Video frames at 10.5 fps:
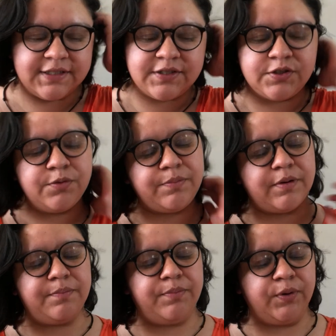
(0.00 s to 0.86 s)
super
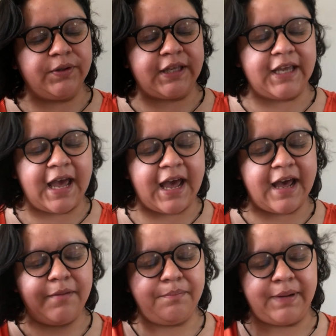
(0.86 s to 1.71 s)
bulky
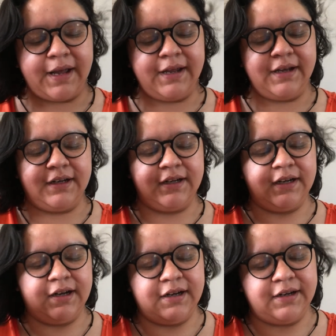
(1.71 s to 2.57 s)
hat by
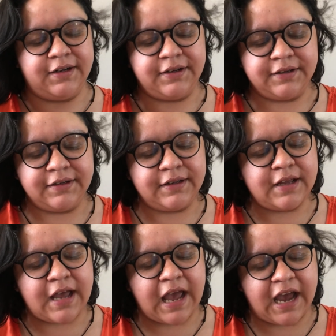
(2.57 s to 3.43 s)

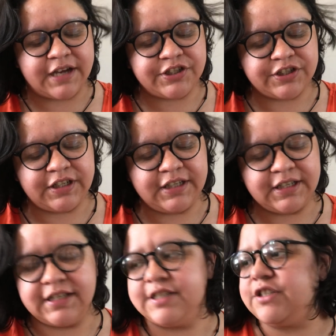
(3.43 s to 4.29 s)
Ashleigh
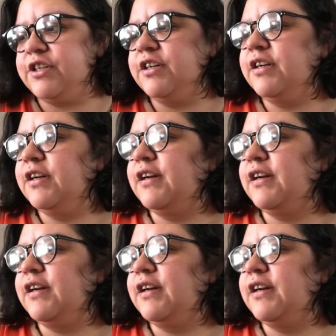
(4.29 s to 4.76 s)
Kiser.